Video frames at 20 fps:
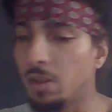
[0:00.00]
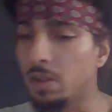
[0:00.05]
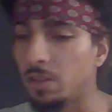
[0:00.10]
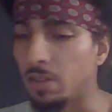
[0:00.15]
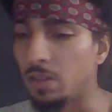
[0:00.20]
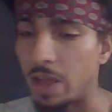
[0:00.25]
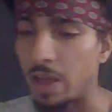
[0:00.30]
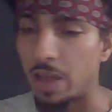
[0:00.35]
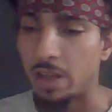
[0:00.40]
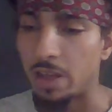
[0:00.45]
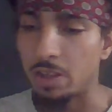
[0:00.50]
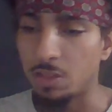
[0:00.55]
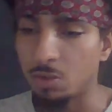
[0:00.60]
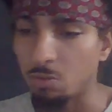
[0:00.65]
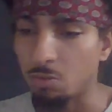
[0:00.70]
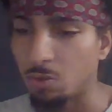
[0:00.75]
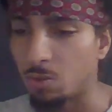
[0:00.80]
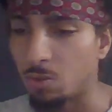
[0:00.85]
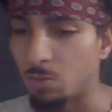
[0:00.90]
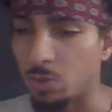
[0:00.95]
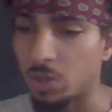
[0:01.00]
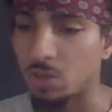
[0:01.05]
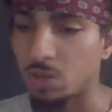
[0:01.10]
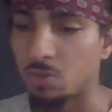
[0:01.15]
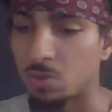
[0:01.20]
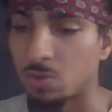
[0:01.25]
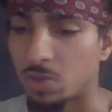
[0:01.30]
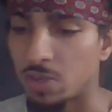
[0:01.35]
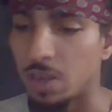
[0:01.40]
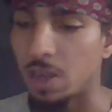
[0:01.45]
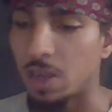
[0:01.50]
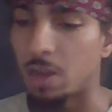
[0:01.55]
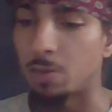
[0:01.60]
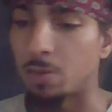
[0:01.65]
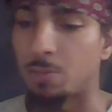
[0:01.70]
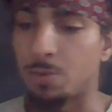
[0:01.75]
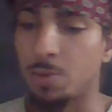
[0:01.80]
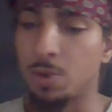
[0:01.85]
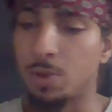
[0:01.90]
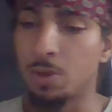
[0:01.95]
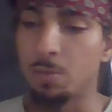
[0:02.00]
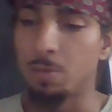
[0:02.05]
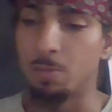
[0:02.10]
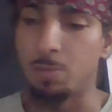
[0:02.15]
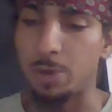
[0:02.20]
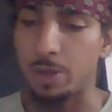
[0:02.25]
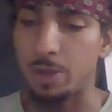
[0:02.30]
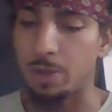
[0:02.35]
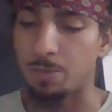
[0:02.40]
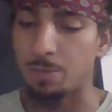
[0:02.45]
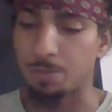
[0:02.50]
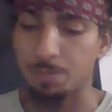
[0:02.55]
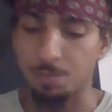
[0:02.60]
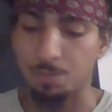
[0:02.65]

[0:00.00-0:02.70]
that 3 weeks was up. But